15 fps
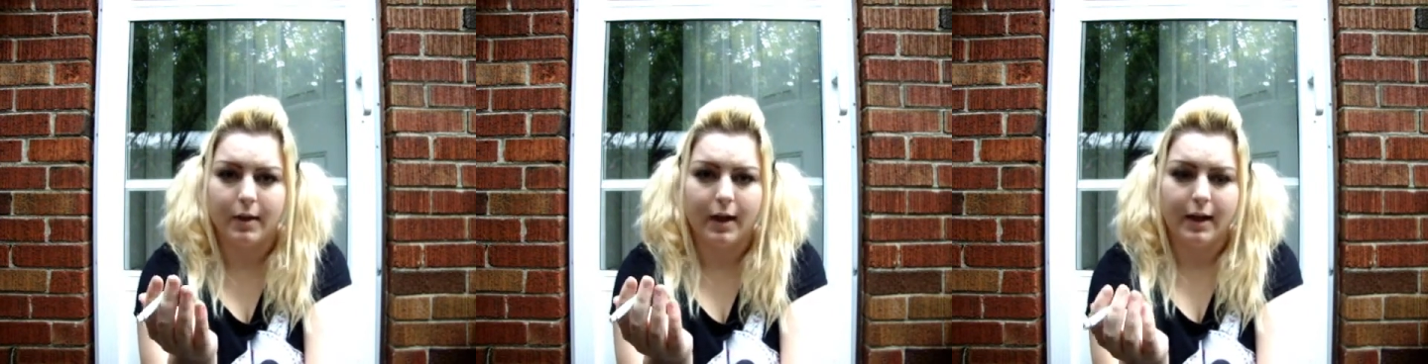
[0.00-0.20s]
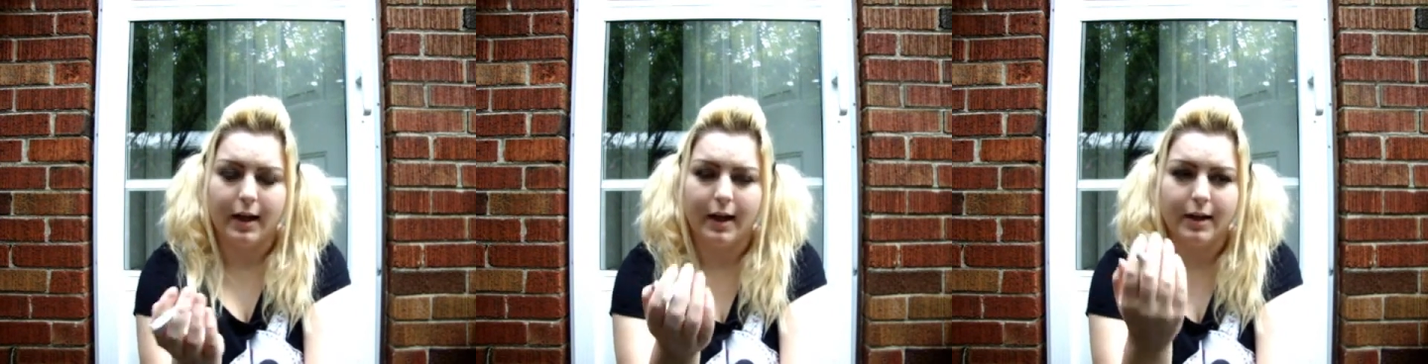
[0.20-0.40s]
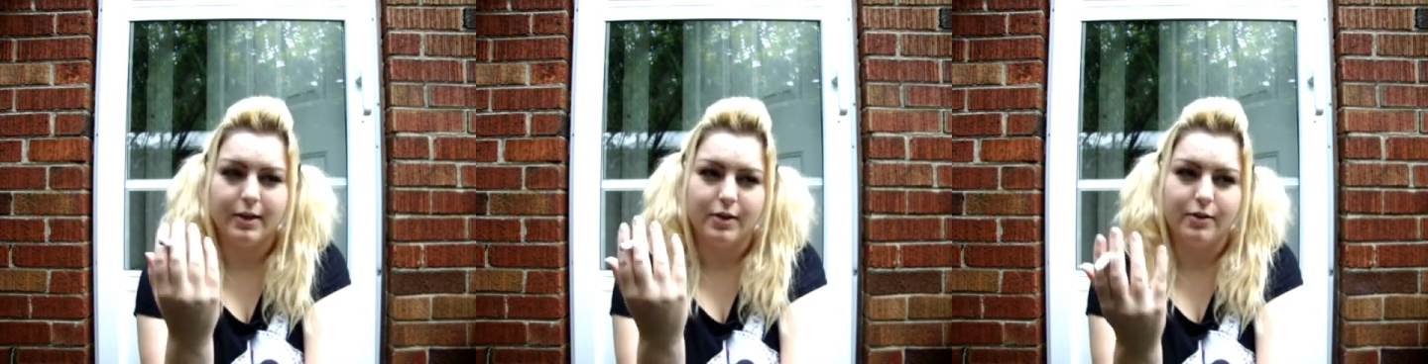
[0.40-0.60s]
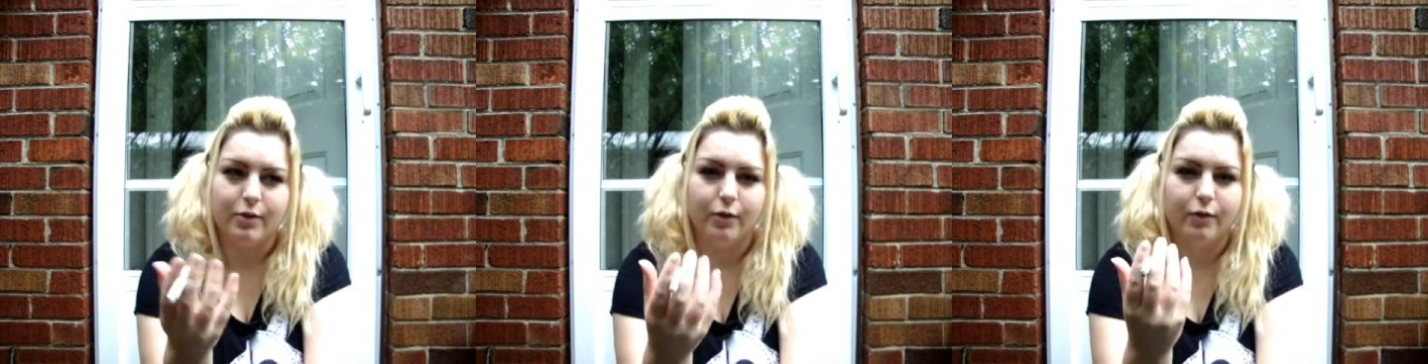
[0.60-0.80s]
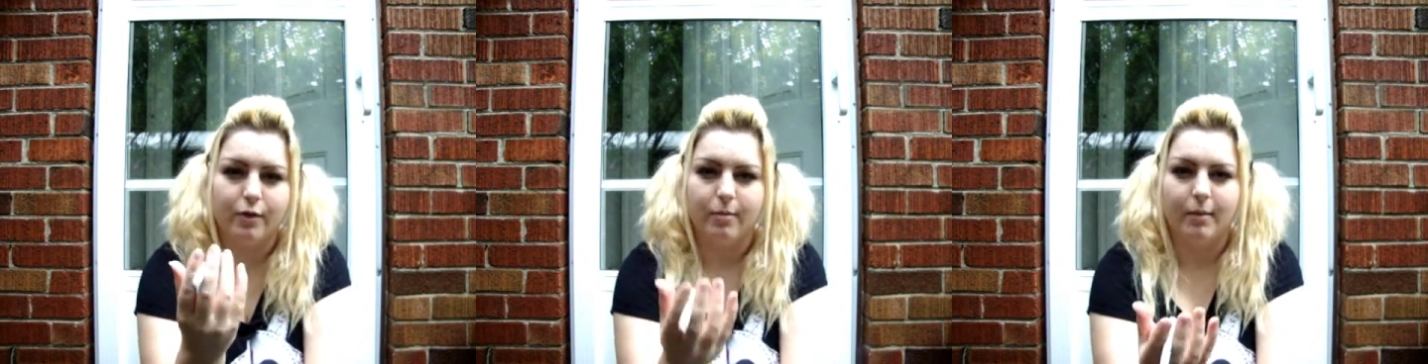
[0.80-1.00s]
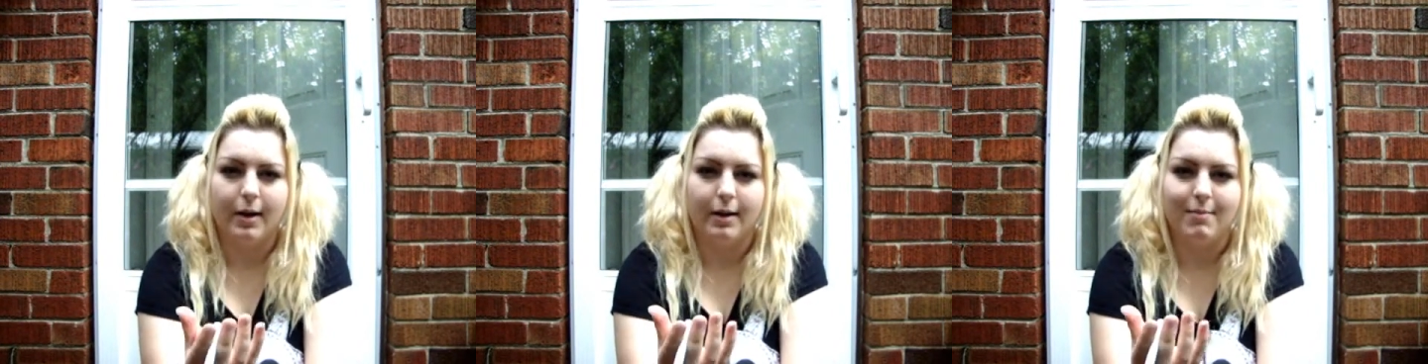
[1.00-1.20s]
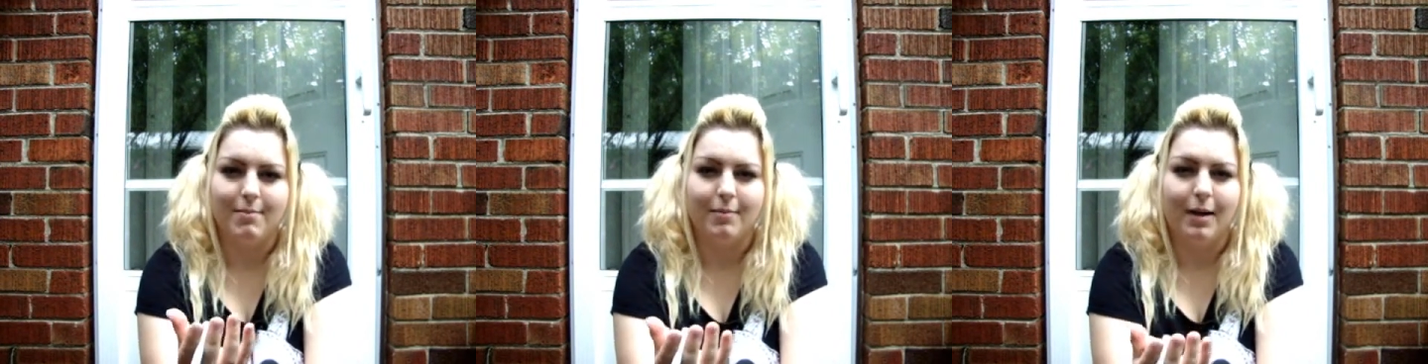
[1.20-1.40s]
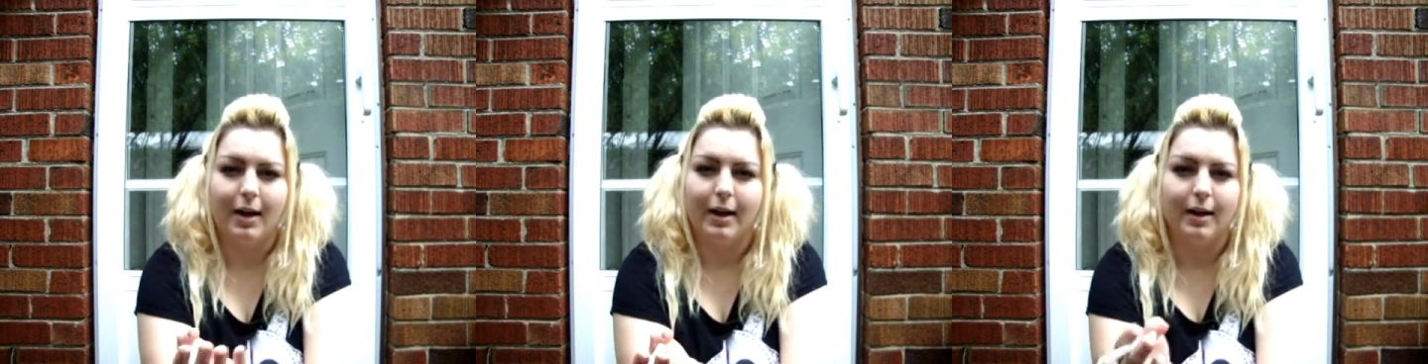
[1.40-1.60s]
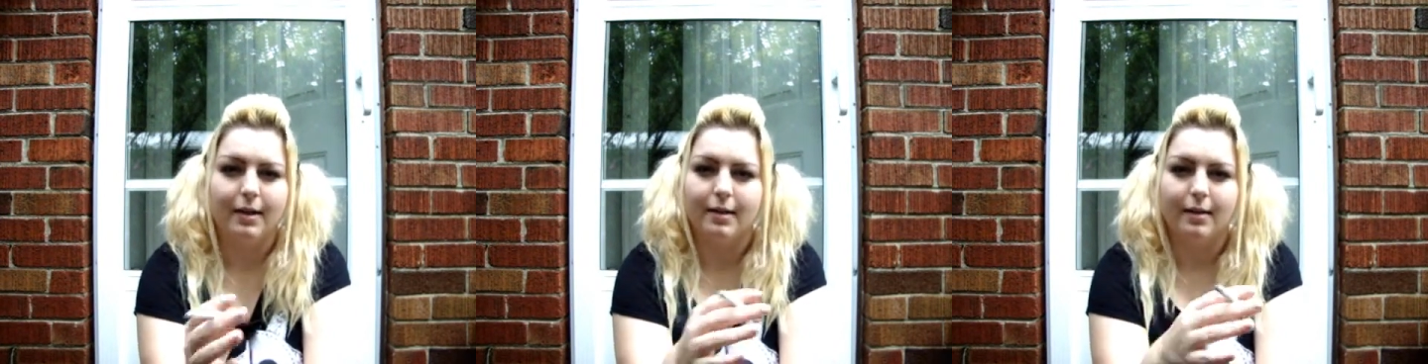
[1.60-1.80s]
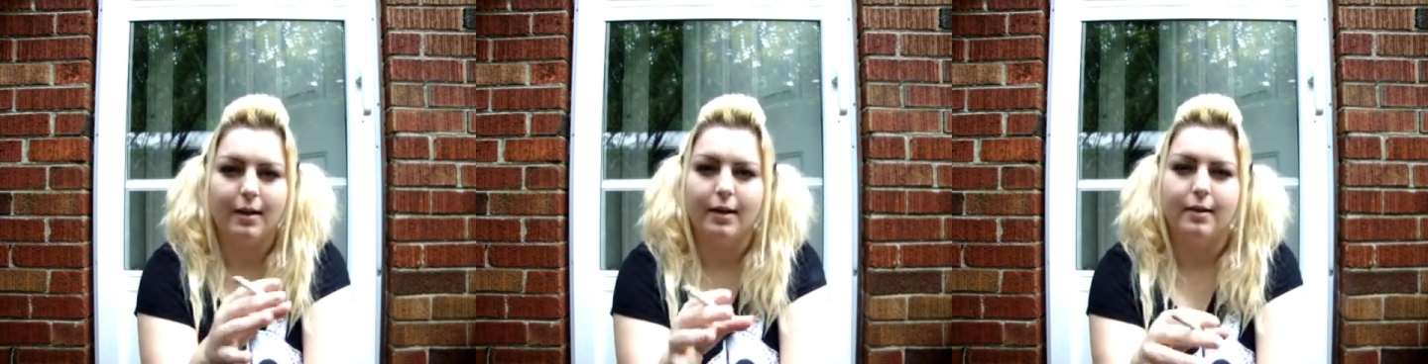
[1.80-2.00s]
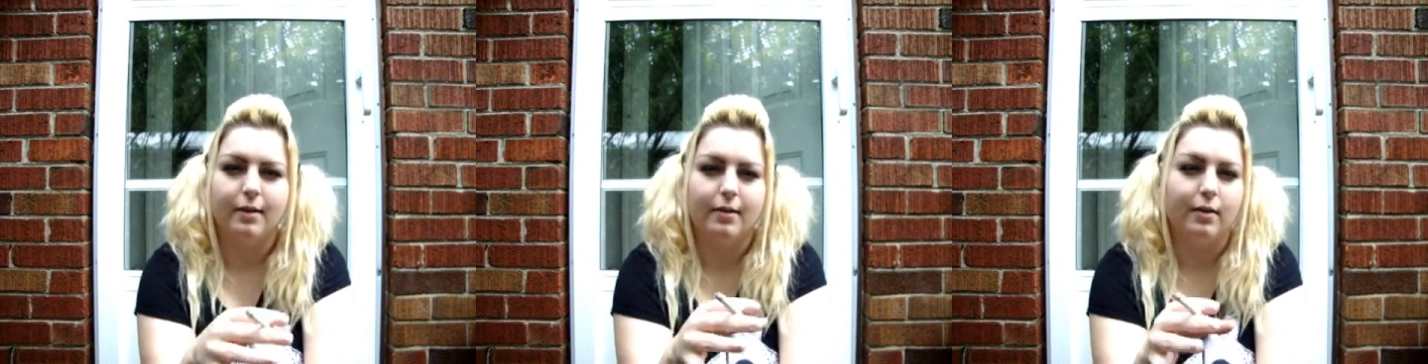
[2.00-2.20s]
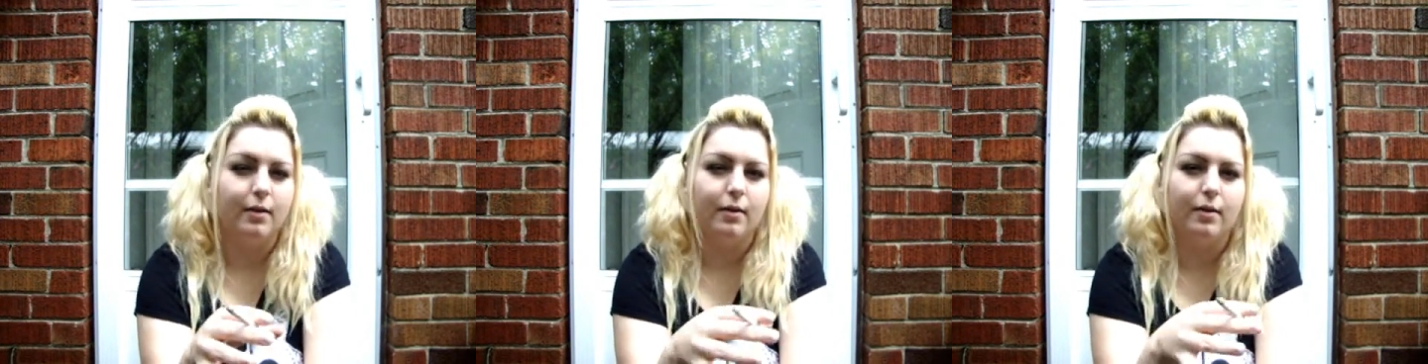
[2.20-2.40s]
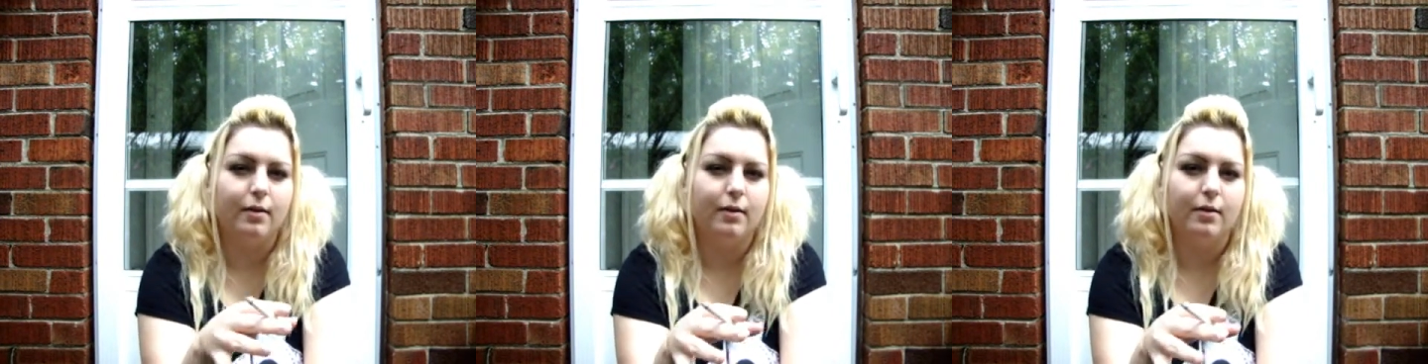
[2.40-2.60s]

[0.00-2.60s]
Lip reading: I can't just do it from my mind because then it doesn't